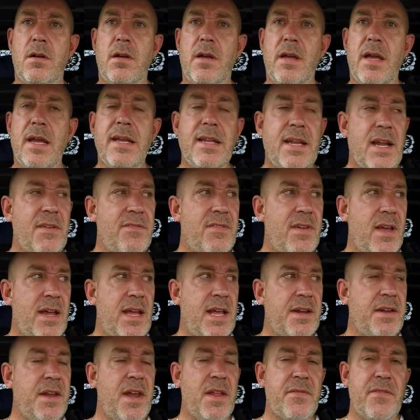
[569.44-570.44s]
He had, he
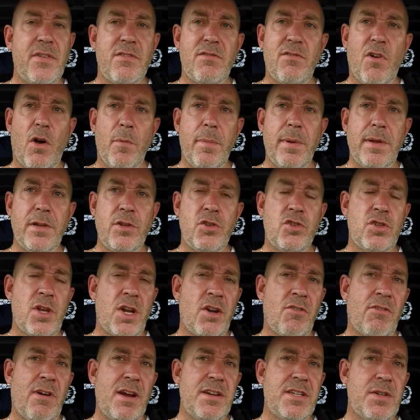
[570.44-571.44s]
had another robin
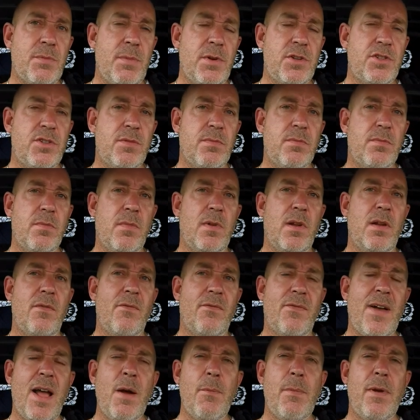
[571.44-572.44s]
generator, which
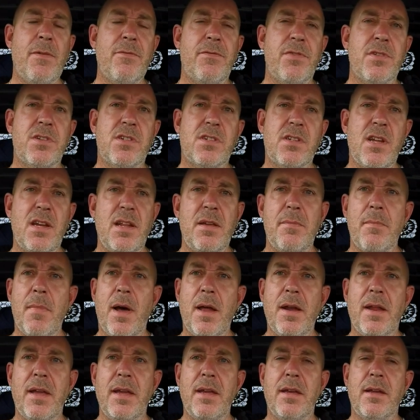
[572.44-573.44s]
that went for silly
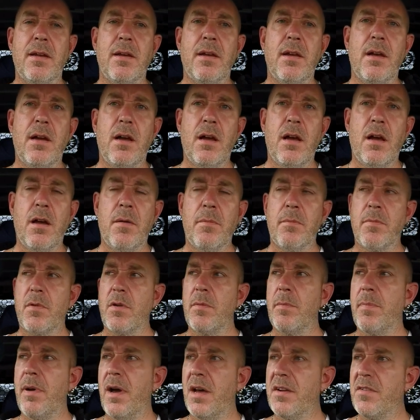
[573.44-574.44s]
money um,
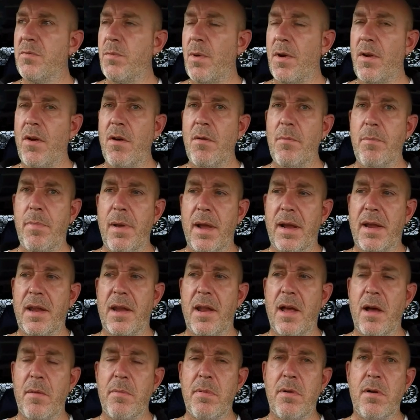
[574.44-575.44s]
compared to the one I'm picking
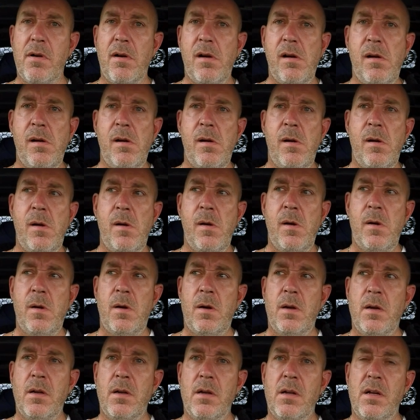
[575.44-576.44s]
up.
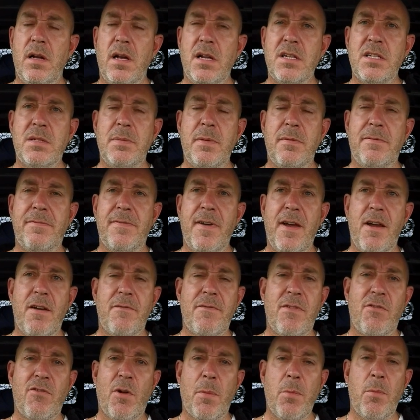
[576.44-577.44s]
And to be fair,
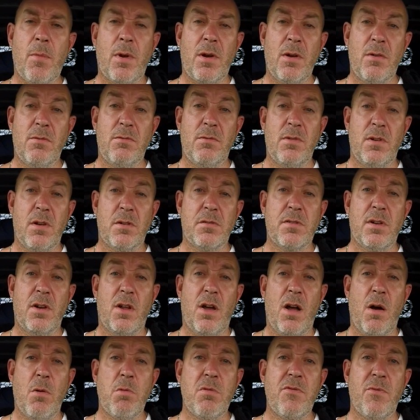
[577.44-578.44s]
the Robin one looked, looked a
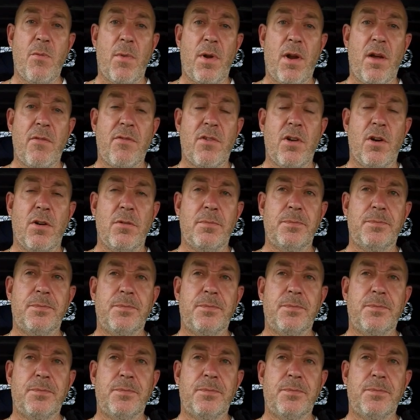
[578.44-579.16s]
lot older than what I've got.